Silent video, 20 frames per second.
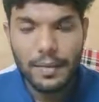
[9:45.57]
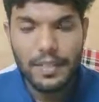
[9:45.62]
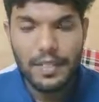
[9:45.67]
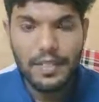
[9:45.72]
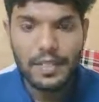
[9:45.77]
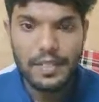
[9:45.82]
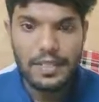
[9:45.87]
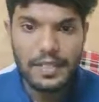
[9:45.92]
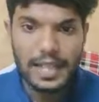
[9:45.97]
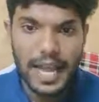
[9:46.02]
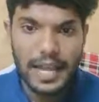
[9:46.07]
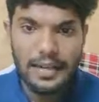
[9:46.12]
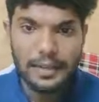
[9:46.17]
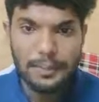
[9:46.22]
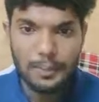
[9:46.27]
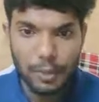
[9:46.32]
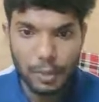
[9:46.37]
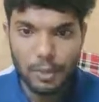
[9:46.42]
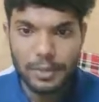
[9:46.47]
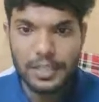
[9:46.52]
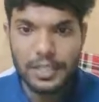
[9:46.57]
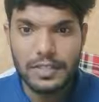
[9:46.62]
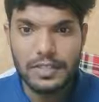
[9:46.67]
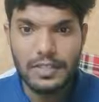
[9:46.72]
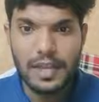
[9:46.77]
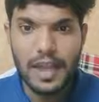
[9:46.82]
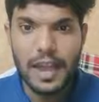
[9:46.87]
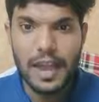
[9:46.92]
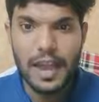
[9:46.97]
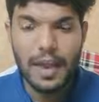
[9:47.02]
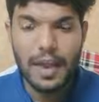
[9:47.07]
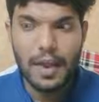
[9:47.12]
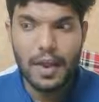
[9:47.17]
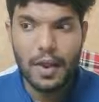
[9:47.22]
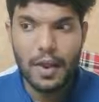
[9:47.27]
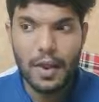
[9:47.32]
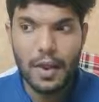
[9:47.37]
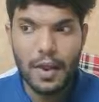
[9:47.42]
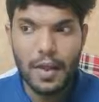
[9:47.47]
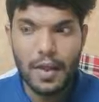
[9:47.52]
in that process
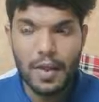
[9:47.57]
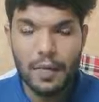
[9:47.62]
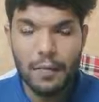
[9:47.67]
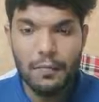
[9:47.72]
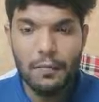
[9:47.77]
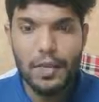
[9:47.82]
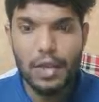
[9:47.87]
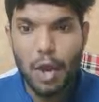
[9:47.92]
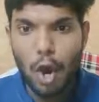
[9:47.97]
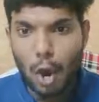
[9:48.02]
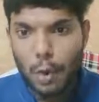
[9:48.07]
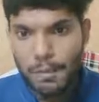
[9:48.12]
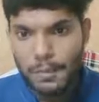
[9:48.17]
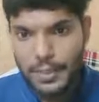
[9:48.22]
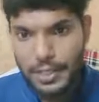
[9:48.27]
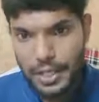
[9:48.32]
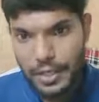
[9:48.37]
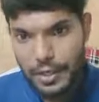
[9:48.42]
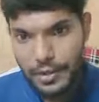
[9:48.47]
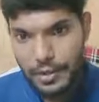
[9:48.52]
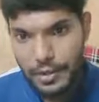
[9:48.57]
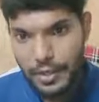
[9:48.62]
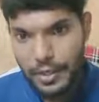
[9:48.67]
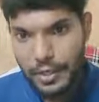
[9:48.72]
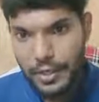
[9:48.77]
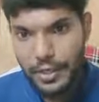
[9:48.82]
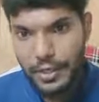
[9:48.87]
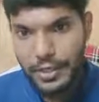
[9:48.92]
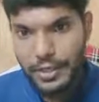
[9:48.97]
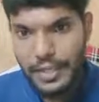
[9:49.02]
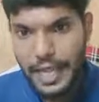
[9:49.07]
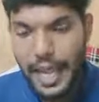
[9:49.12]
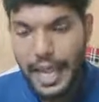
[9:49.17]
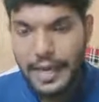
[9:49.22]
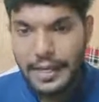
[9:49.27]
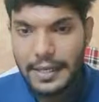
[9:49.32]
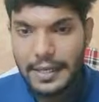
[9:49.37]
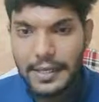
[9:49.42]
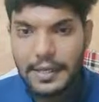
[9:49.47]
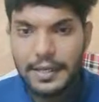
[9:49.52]
we observe
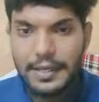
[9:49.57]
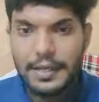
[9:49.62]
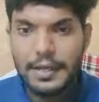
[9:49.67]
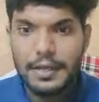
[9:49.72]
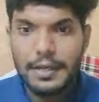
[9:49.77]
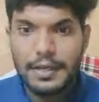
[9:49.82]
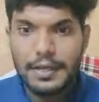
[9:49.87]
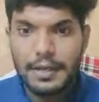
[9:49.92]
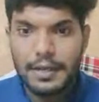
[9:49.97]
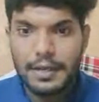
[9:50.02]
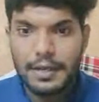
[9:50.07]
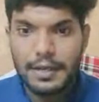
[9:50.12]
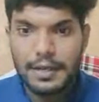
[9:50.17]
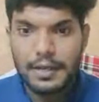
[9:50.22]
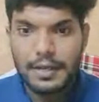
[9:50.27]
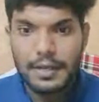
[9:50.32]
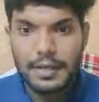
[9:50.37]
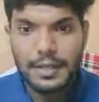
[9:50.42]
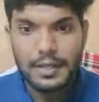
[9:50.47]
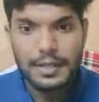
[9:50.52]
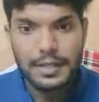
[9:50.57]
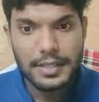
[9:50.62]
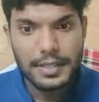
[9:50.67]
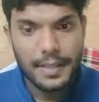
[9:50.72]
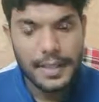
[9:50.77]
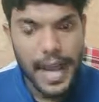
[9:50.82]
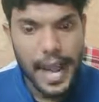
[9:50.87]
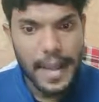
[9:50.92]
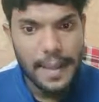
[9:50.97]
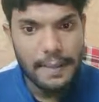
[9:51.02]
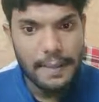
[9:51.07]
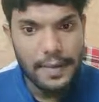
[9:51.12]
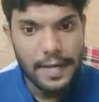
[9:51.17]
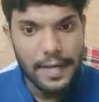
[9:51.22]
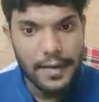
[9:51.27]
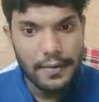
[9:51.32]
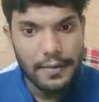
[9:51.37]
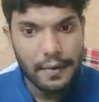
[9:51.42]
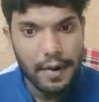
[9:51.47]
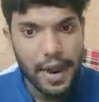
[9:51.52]
that the time
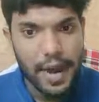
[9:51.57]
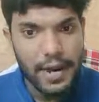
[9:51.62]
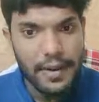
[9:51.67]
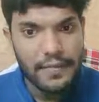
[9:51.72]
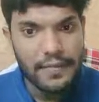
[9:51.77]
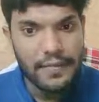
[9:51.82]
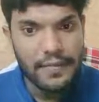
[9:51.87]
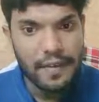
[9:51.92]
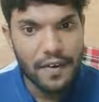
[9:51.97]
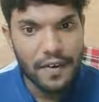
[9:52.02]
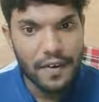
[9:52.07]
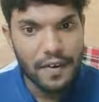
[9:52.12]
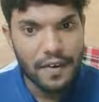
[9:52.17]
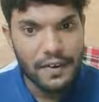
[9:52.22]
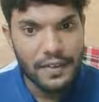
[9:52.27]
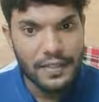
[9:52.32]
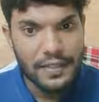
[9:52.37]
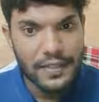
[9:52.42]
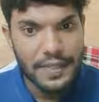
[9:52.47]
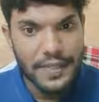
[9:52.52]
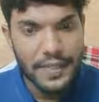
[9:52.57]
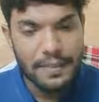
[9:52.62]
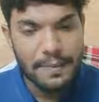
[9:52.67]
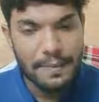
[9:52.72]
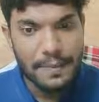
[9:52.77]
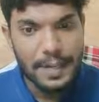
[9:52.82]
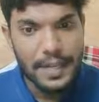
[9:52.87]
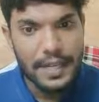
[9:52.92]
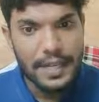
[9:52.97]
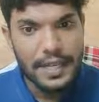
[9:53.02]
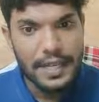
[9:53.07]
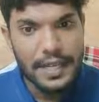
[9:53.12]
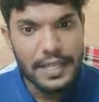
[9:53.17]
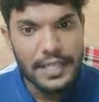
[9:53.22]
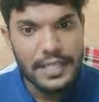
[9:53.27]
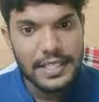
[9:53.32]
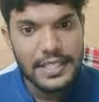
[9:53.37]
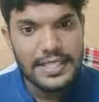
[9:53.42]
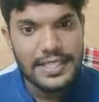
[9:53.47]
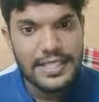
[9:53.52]
required for string builder
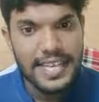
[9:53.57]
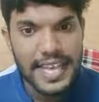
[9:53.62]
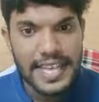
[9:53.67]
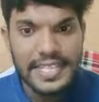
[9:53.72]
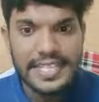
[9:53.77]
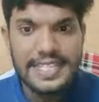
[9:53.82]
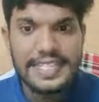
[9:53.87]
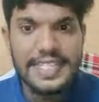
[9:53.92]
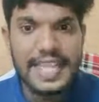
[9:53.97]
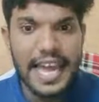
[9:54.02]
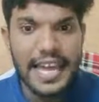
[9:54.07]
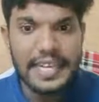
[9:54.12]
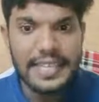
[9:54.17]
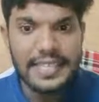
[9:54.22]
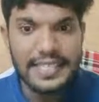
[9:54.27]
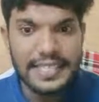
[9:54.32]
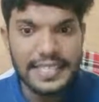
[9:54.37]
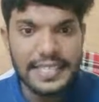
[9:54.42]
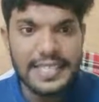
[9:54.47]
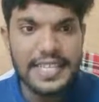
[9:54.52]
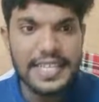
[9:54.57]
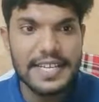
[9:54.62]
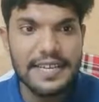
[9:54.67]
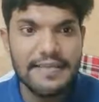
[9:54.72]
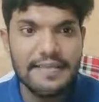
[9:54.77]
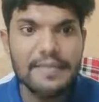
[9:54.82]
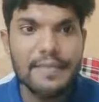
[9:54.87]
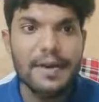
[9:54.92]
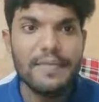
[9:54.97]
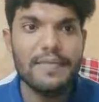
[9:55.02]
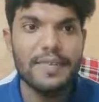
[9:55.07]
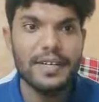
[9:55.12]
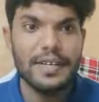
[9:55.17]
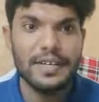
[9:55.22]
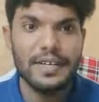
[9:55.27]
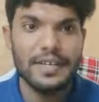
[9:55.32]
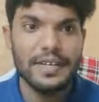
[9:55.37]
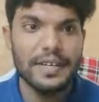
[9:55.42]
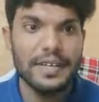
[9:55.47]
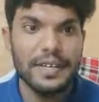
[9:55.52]
is less than string
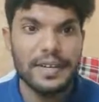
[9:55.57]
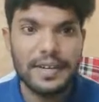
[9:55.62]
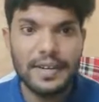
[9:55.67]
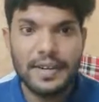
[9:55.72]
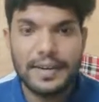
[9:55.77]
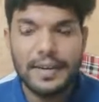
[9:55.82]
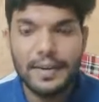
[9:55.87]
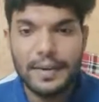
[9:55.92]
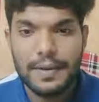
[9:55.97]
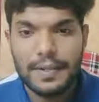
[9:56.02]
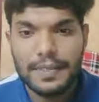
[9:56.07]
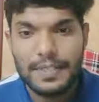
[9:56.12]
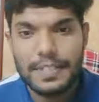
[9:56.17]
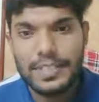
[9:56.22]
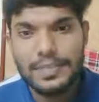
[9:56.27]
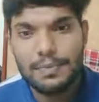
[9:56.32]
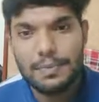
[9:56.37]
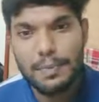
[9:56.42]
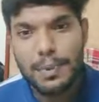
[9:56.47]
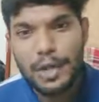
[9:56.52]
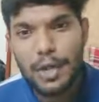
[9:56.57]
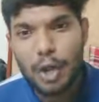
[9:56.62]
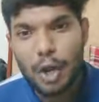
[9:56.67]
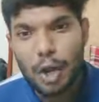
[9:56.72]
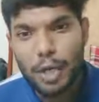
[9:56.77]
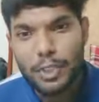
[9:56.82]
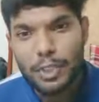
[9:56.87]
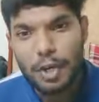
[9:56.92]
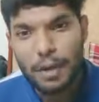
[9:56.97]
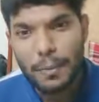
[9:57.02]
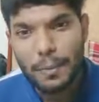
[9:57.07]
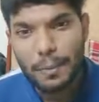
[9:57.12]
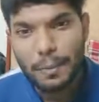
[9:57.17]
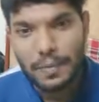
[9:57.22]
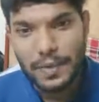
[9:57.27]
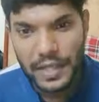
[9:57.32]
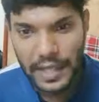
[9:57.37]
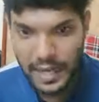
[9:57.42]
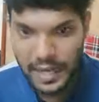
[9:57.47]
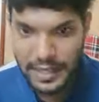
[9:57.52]
buffer because of
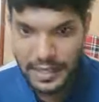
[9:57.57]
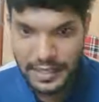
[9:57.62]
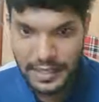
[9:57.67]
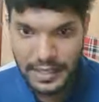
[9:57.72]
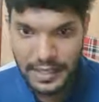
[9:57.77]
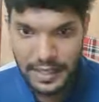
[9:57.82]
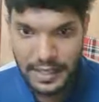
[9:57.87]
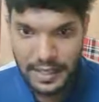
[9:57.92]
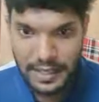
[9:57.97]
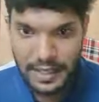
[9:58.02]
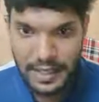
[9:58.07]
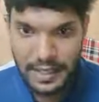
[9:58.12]
threads.